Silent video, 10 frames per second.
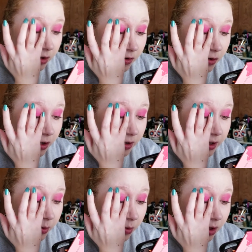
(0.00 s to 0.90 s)
gently
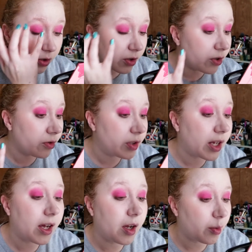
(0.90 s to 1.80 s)
1-2
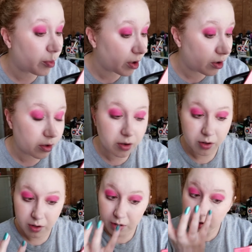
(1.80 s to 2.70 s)
tap.
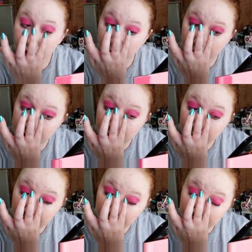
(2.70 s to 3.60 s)
And then same
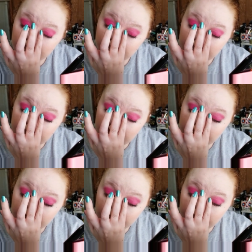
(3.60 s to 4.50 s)
thing on the other side. I
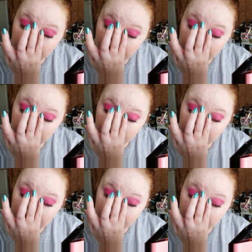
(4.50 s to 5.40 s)
shouldn't even need to go
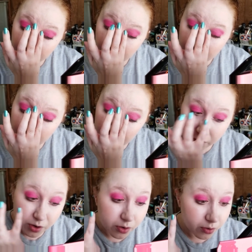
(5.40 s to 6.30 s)
back in for more.
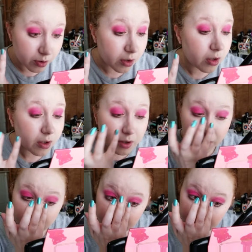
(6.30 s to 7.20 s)
1-2
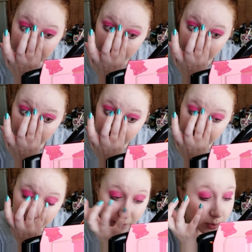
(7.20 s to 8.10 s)
tap. Oh, I took
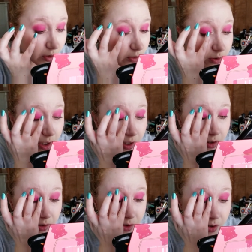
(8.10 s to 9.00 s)
that one a little
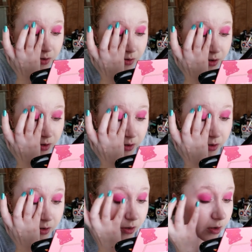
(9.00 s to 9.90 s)
higher, so
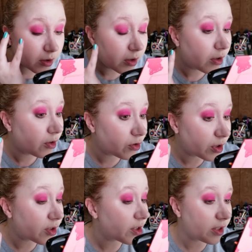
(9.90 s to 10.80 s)
try to
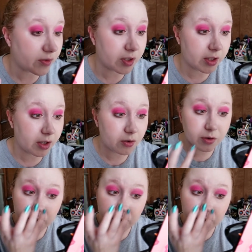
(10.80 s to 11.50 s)
just even it out.